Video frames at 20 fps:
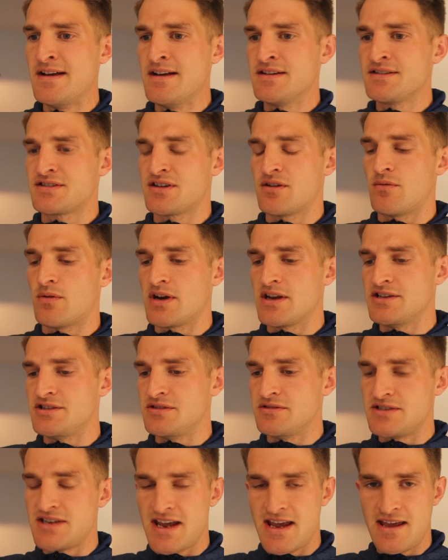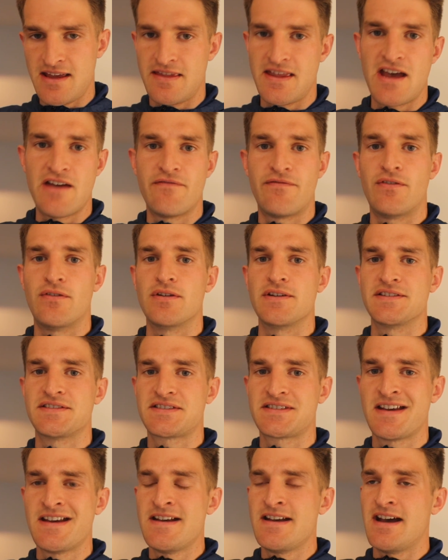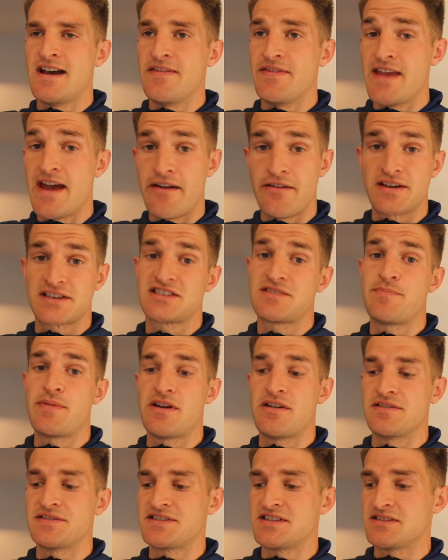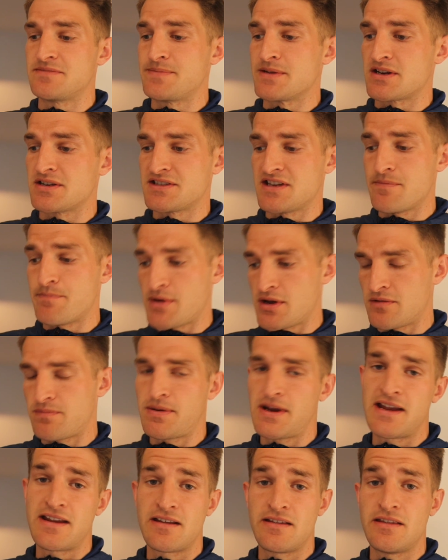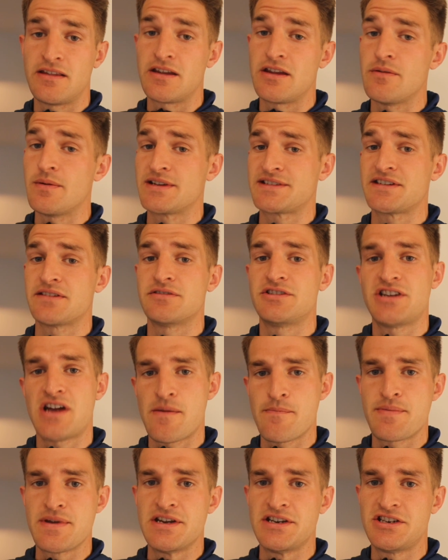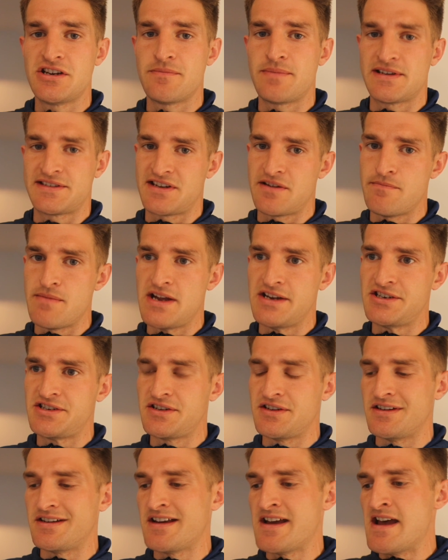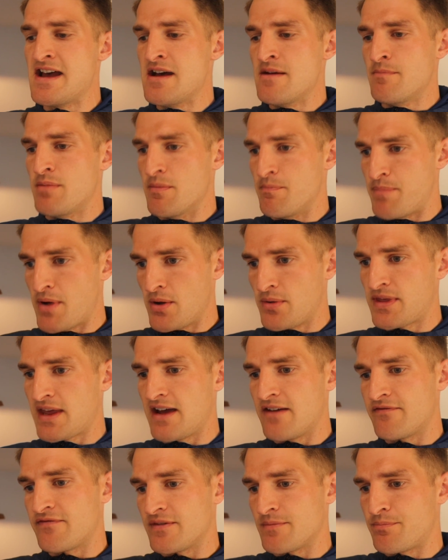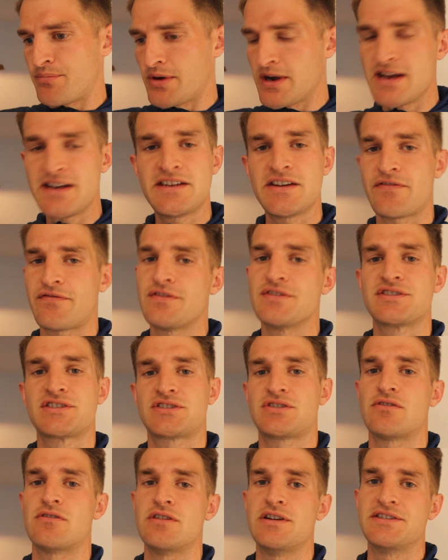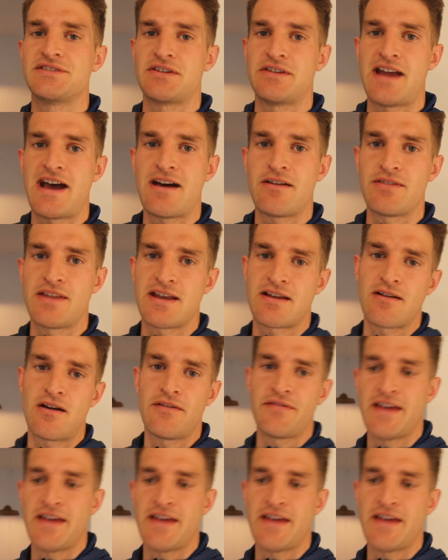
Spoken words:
So I wanted you to hear their voice and their experiences, because they're both playing in the USL Championship, as I mentioned, but both have pretty different stories on how they got